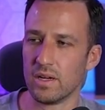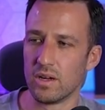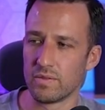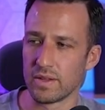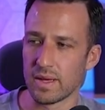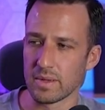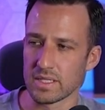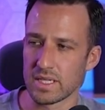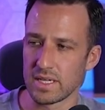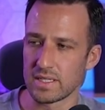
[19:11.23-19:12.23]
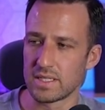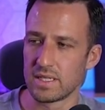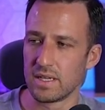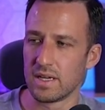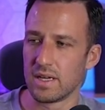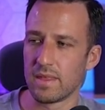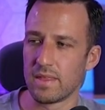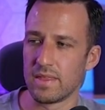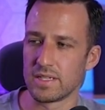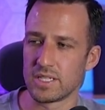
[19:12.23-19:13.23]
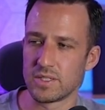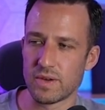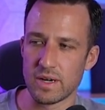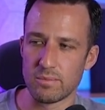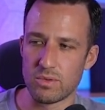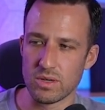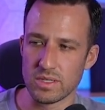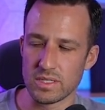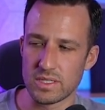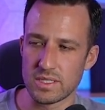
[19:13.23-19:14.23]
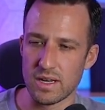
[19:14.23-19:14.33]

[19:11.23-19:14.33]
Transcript: Hopefully that makes sense. This is very important.